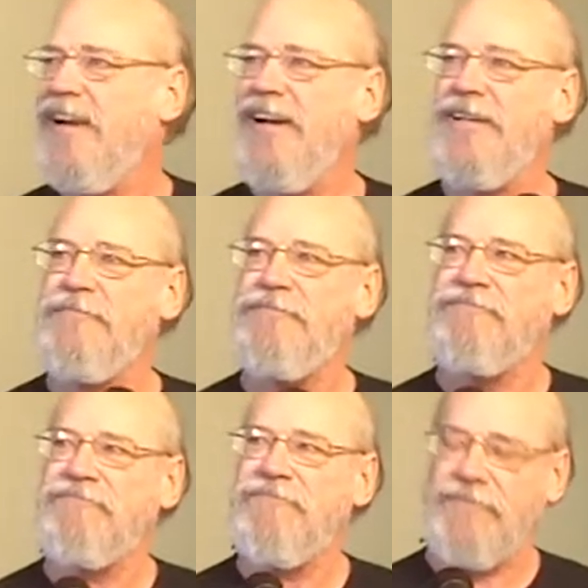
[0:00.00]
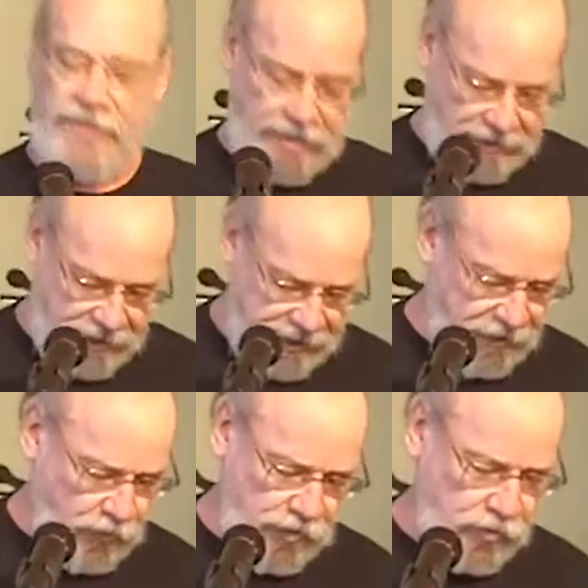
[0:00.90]
Um, I
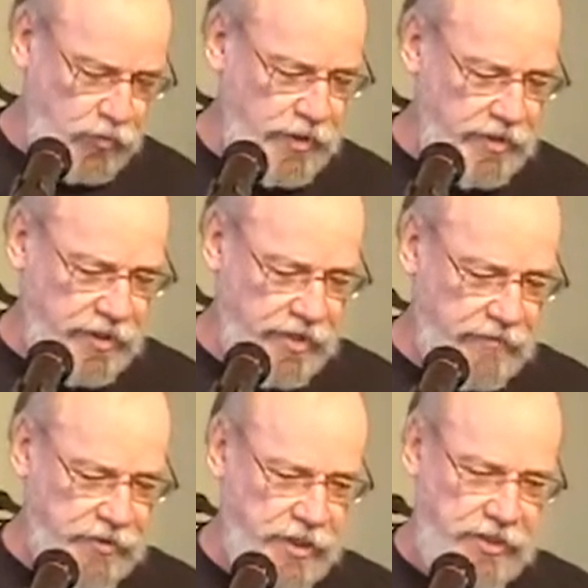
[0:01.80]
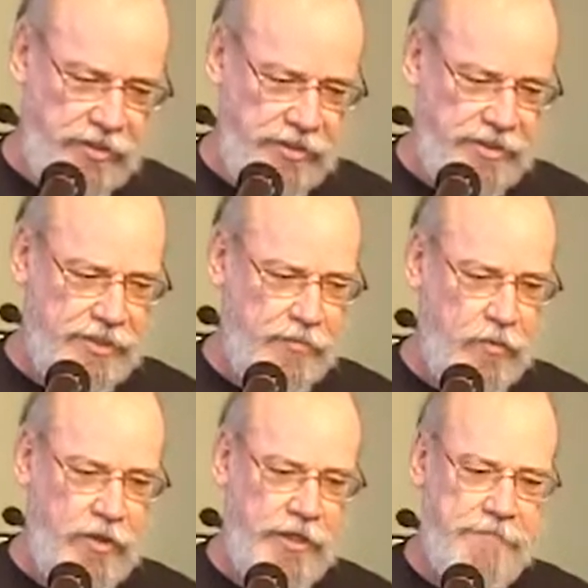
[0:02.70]
had one of those weird conversations this
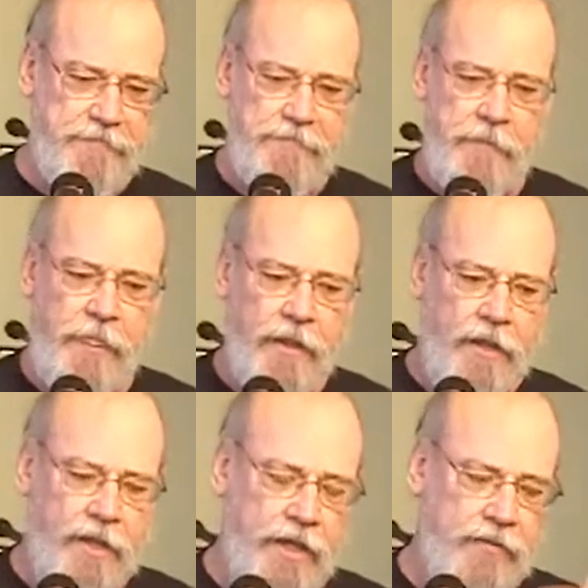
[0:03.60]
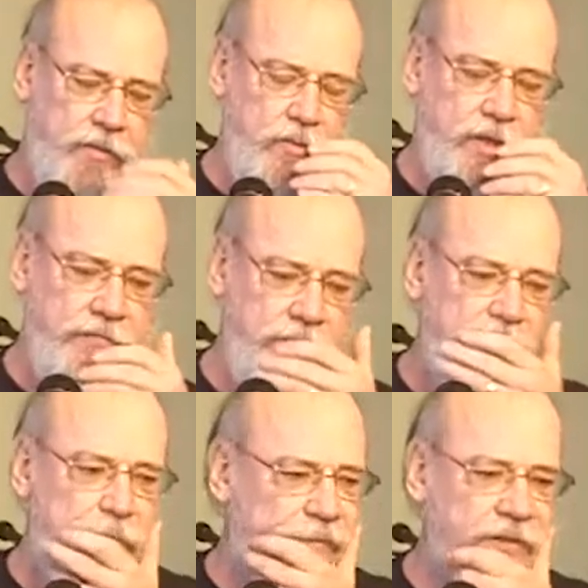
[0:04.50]
morning uh, with one of
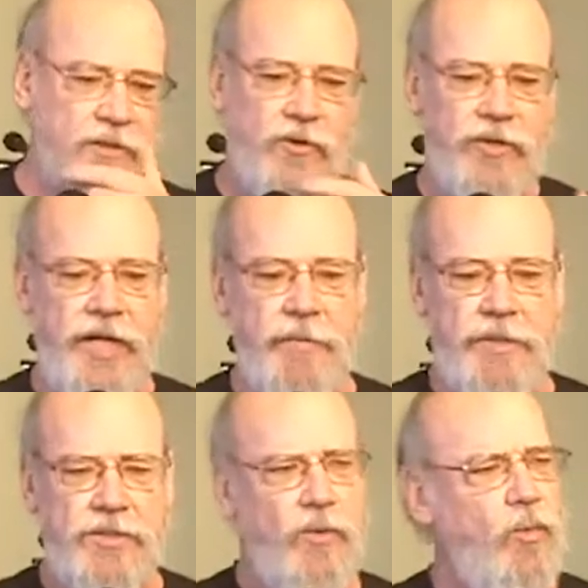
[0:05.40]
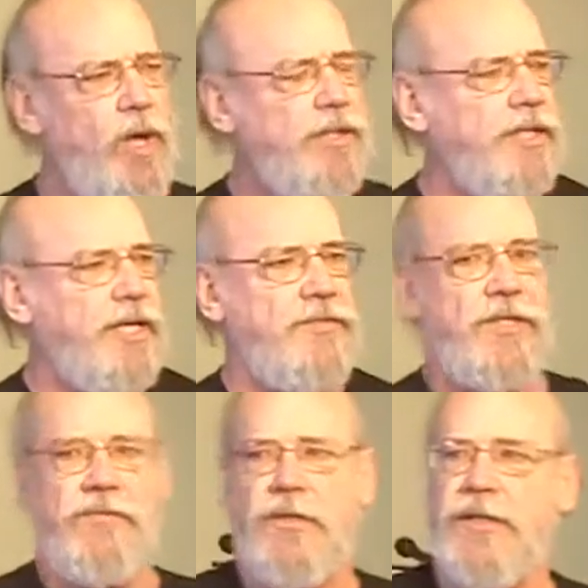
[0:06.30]
you, they'll go nameless. So Walt
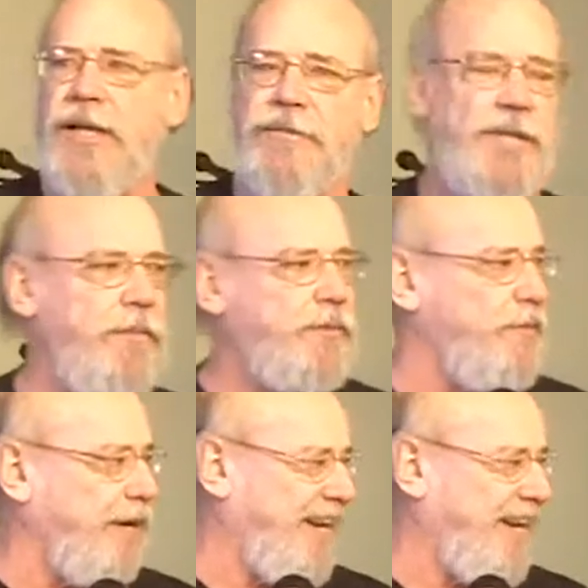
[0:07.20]
Customs comes up.